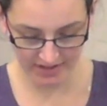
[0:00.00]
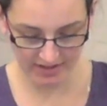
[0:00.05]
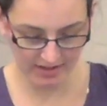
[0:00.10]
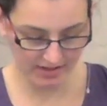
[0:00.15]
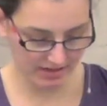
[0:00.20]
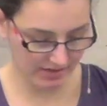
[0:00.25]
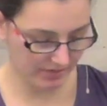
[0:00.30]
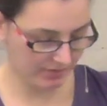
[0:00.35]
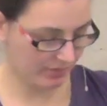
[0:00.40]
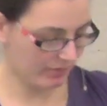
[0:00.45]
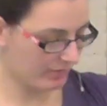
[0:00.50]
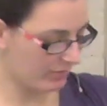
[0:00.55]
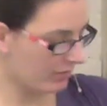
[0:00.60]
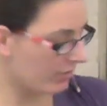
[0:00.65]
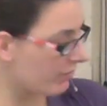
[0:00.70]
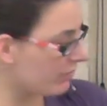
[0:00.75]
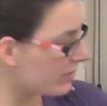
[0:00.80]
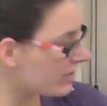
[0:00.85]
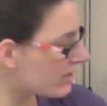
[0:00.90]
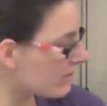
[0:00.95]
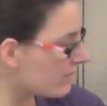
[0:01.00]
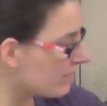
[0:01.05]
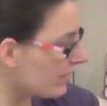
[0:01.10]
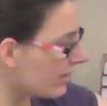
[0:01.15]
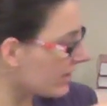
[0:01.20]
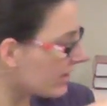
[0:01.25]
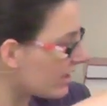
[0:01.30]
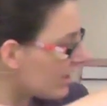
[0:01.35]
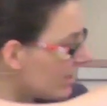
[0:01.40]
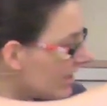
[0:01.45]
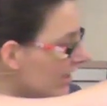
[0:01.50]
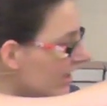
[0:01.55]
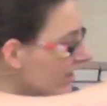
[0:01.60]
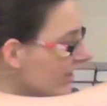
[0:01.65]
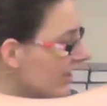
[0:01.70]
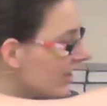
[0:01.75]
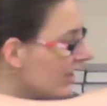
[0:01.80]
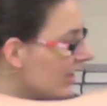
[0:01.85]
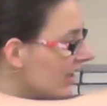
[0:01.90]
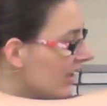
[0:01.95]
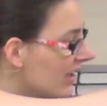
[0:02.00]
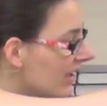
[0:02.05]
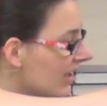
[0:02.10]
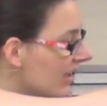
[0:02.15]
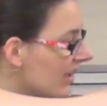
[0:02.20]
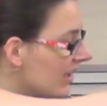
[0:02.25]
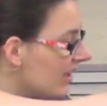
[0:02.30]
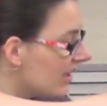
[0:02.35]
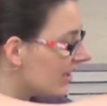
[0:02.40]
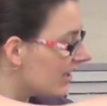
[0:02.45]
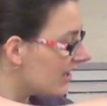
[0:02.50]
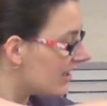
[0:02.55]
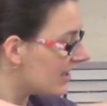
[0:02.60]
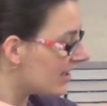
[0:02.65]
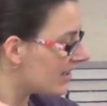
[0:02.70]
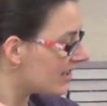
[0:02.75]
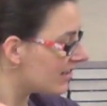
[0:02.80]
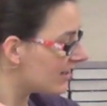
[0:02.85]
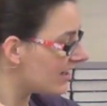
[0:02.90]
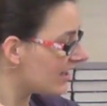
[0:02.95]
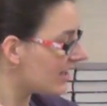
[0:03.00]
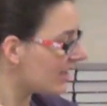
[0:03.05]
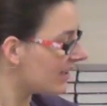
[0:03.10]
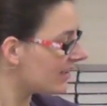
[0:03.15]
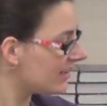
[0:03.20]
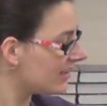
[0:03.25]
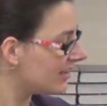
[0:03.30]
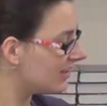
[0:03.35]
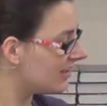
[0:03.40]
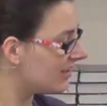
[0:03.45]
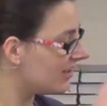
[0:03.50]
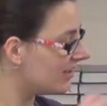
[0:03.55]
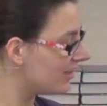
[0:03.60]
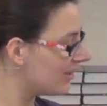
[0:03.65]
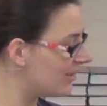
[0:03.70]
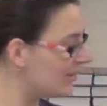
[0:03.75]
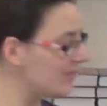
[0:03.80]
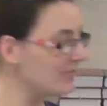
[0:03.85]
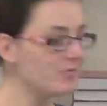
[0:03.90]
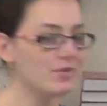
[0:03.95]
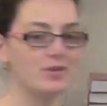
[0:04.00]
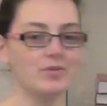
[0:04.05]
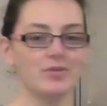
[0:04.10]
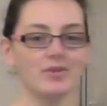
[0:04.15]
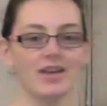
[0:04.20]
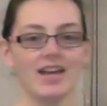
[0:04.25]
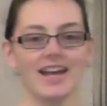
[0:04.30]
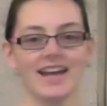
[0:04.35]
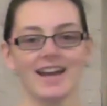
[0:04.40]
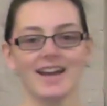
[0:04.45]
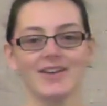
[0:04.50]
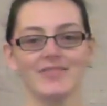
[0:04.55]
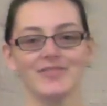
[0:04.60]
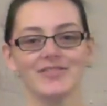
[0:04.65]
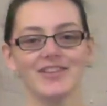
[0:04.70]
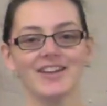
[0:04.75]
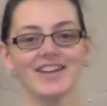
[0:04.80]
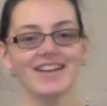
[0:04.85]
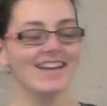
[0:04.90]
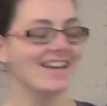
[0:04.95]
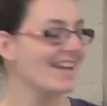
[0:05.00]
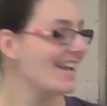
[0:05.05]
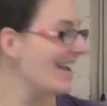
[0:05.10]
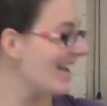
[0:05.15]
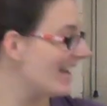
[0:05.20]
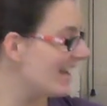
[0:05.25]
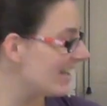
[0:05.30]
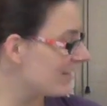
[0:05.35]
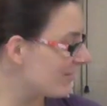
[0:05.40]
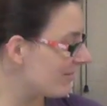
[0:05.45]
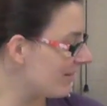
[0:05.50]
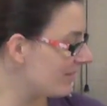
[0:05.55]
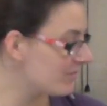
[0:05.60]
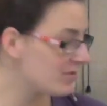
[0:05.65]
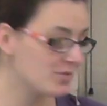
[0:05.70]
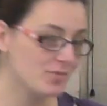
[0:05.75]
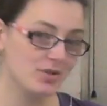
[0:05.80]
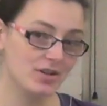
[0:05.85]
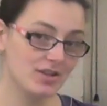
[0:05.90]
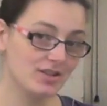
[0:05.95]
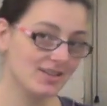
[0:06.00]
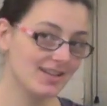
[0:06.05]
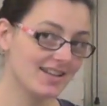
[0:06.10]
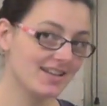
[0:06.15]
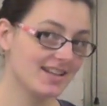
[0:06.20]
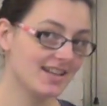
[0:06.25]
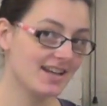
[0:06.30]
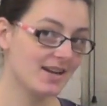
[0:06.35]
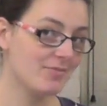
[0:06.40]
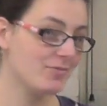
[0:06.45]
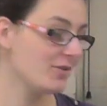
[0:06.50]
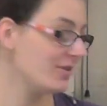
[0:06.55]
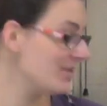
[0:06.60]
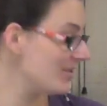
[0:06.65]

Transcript: if what we do by here, and then we will have a crown. Do you want to look at the camera and